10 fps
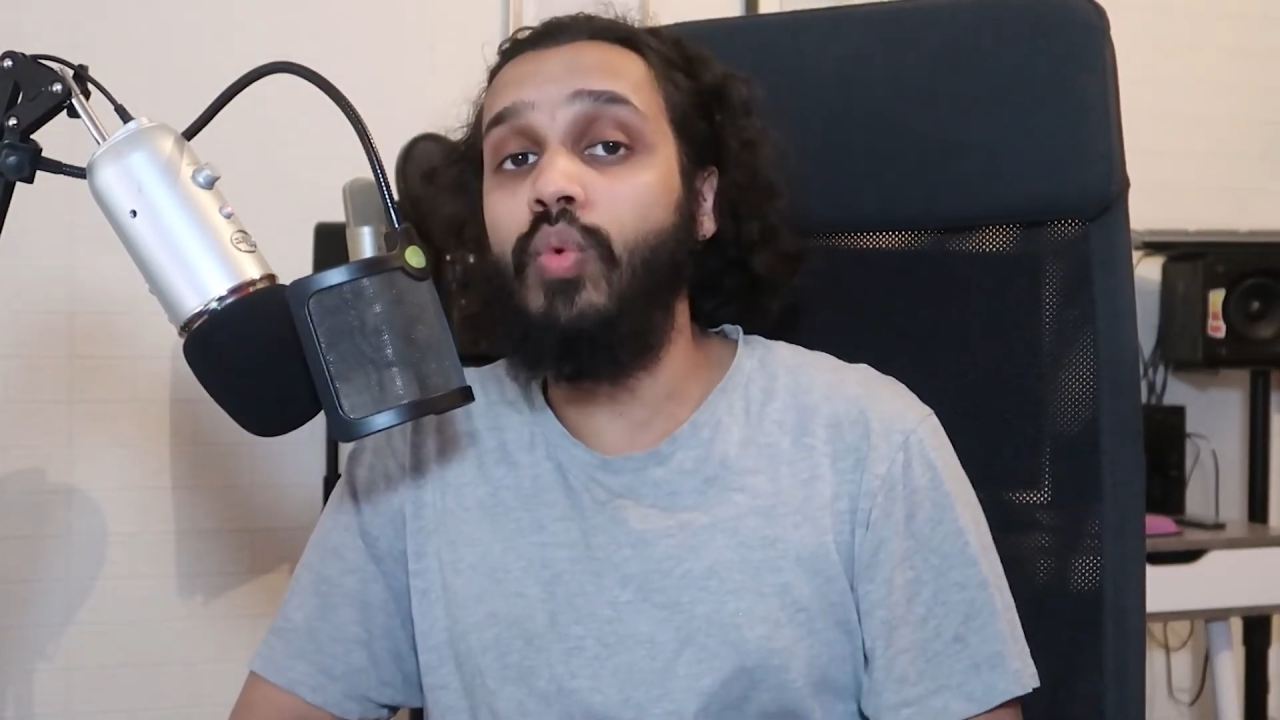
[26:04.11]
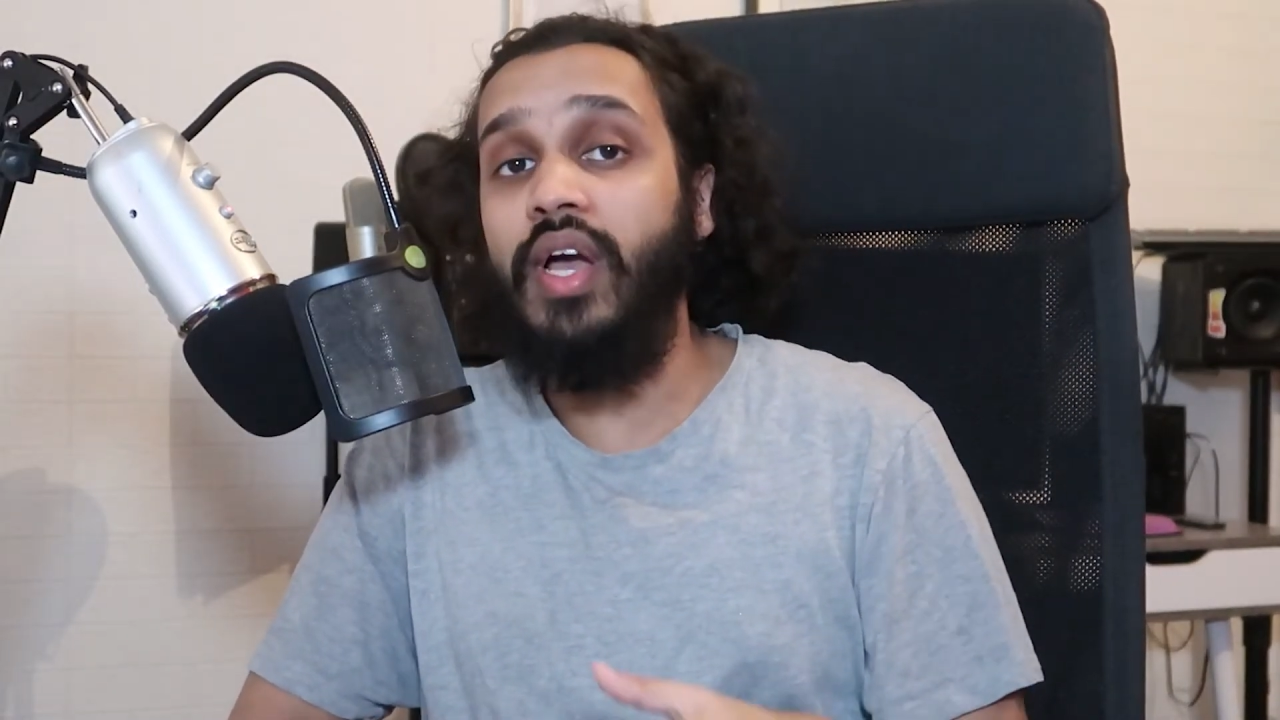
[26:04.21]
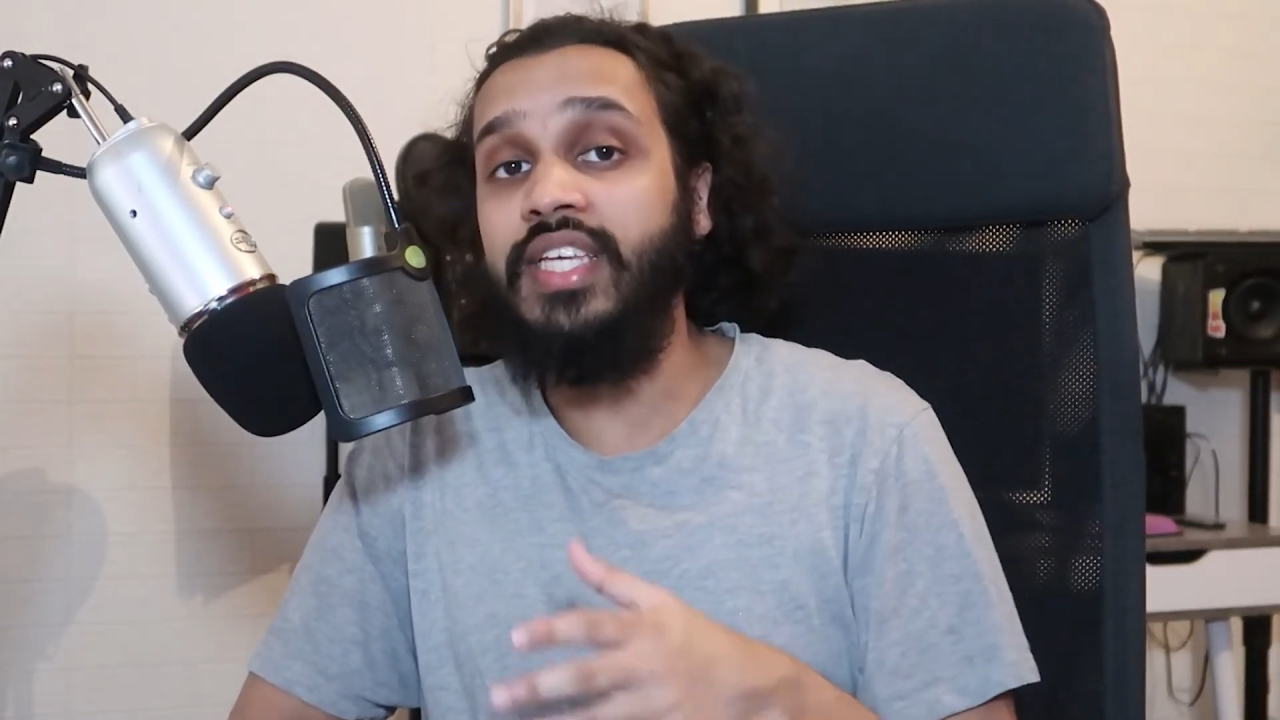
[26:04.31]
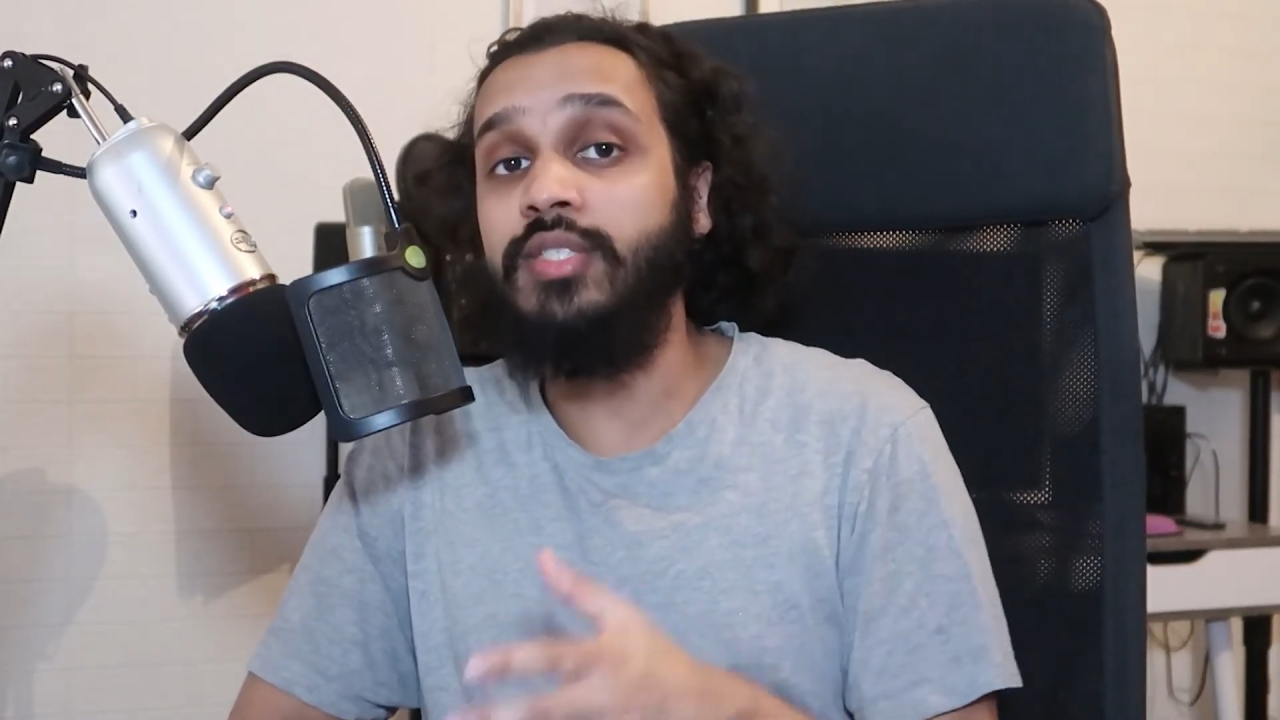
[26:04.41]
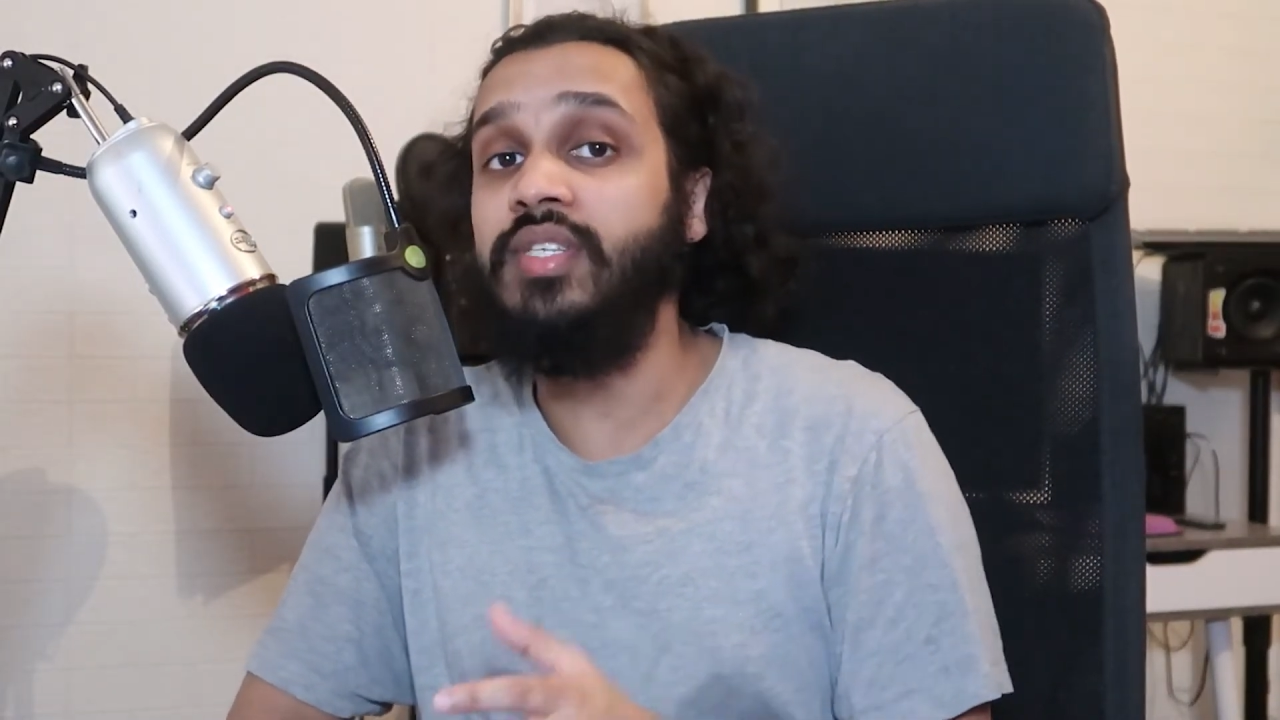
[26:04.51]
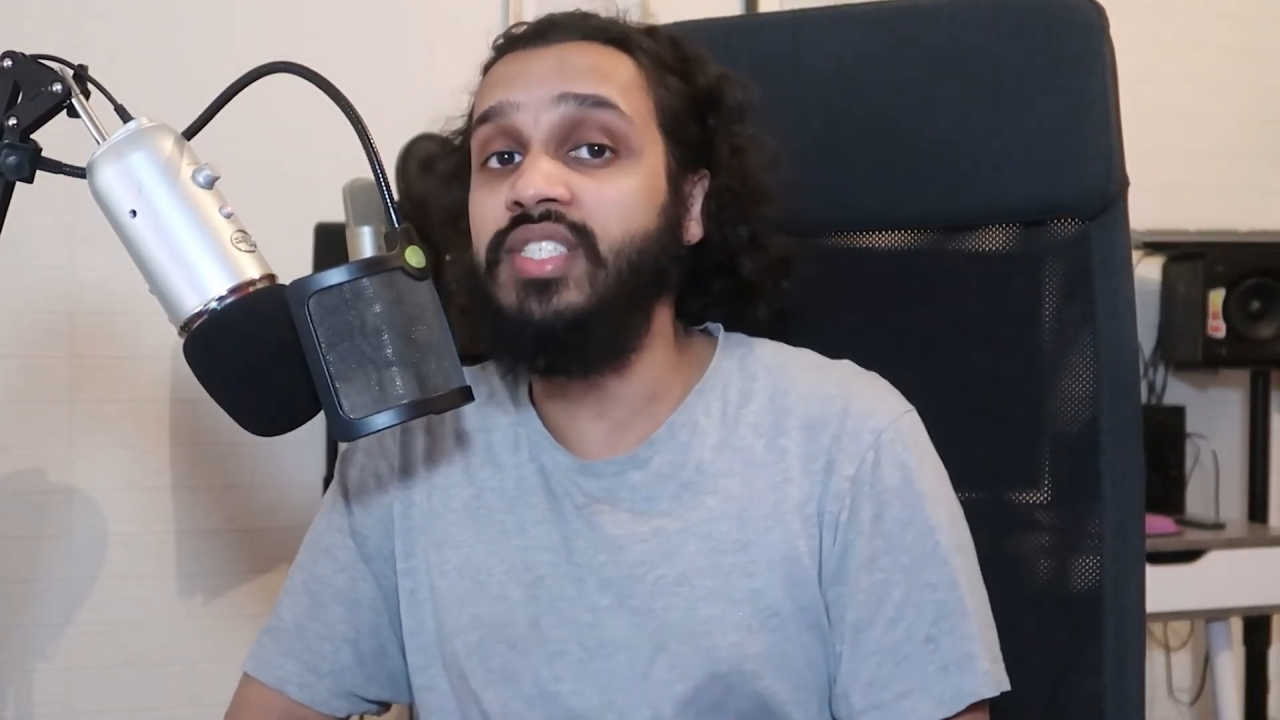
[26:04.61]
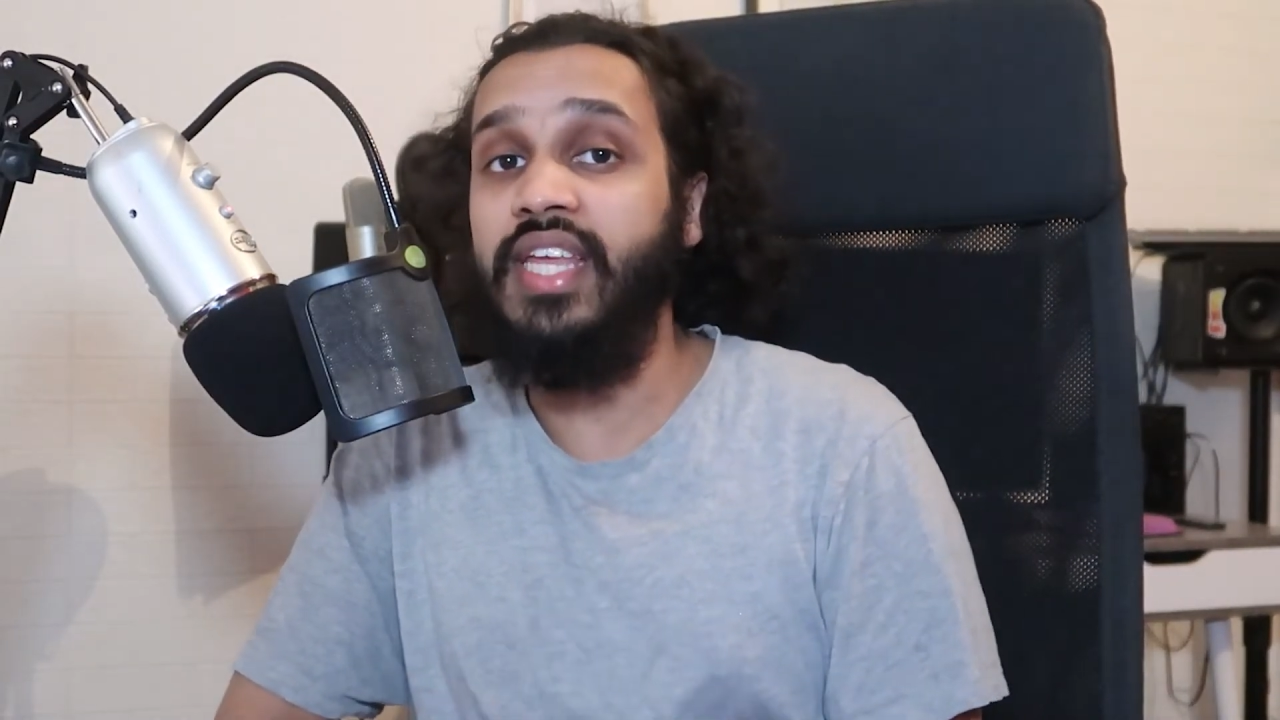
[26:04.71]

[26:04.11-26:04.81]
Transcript: what he's been